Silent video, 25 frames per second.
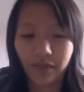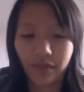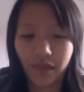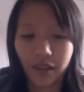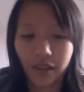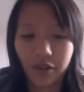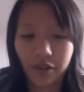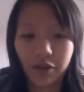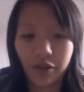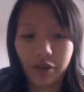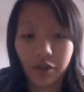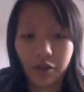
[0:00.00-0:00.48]

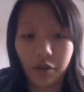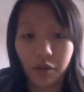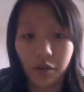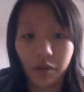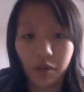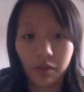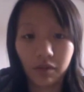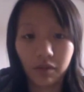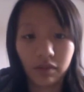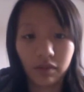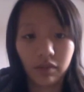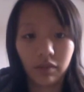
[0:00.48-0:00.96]
Who
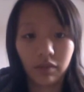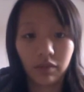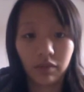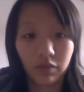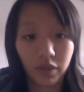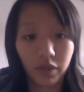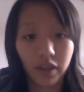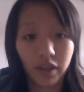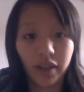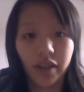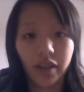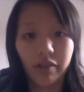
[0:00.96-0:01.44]

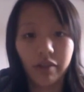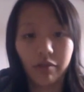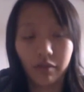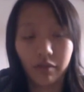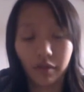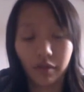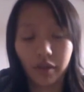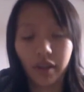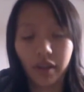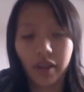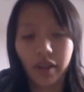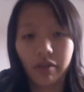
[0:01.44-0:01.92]

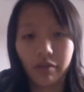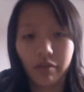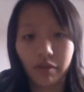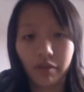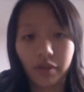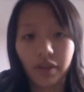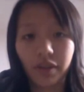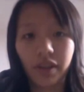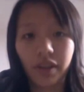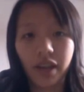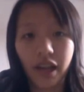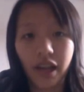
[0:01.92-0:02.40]

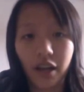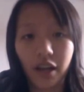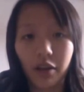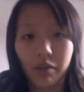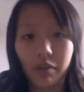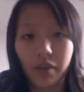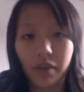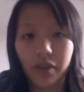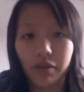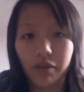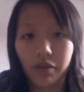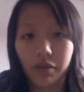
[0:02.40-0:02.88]
really
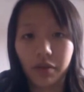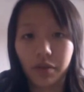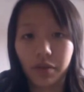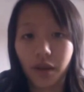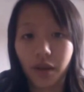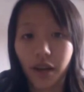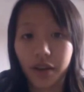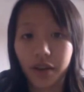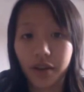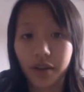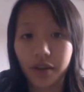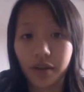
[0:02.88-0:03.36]
helped me through the
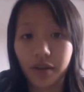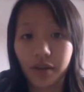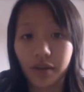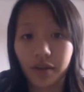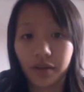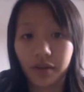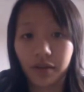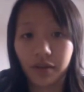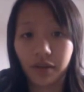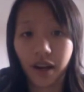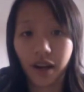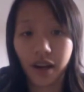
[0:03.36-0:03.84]
process
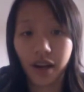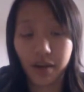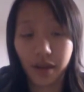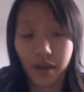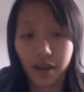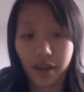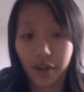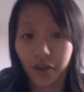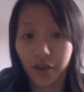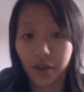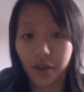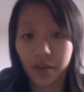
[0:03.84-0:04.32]
of writing
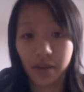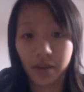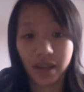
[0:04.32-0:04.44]
my script,